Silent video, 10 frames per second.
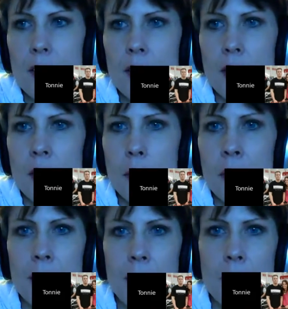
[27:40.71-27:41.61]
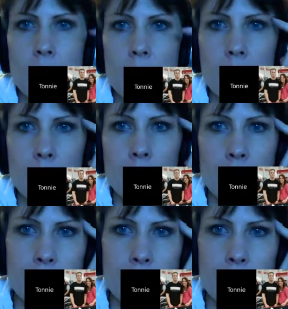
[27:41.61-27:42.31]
Make a histogram.